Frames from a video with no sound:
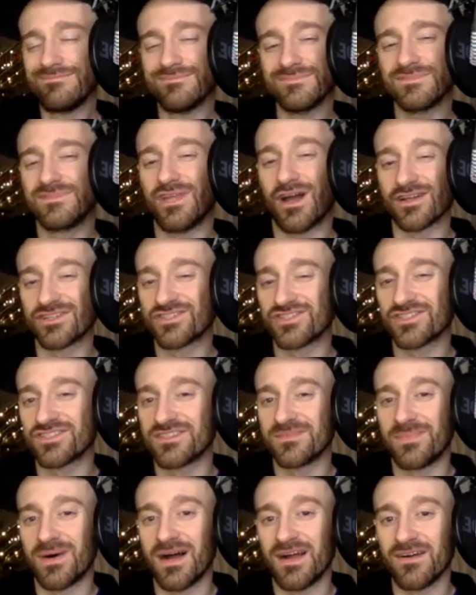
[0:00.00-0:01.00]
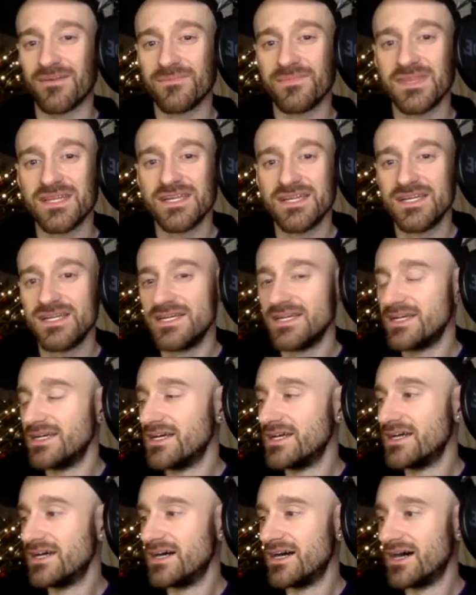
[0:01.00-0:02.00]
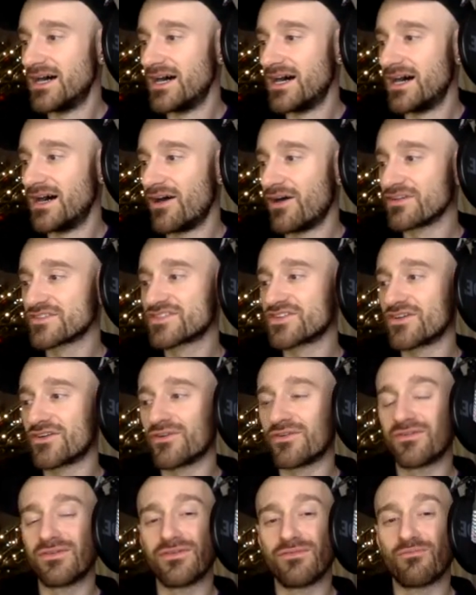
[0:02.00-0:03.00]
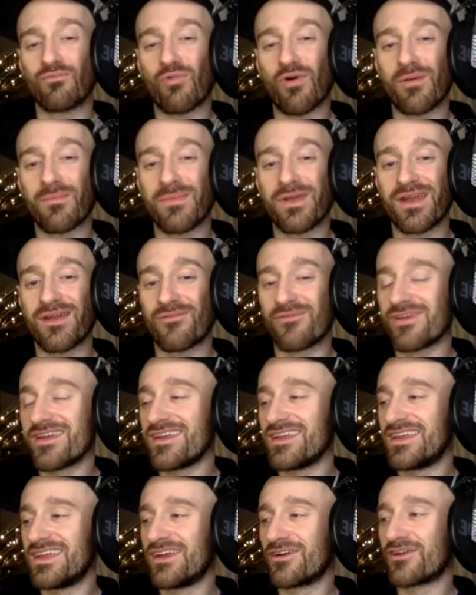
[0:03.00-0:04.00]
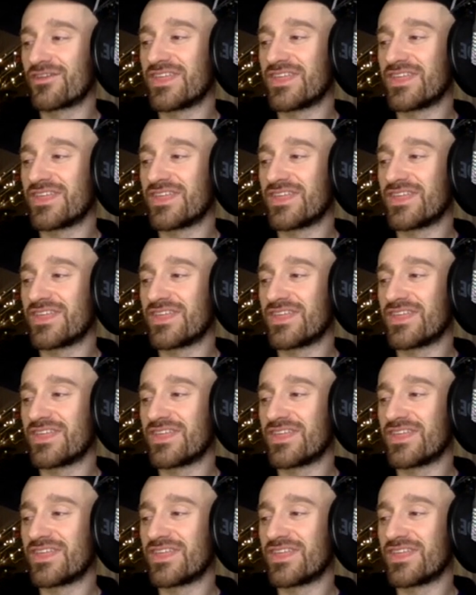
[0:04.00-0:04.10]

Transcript: No, it's just The Pile. Also, 1 minute read here.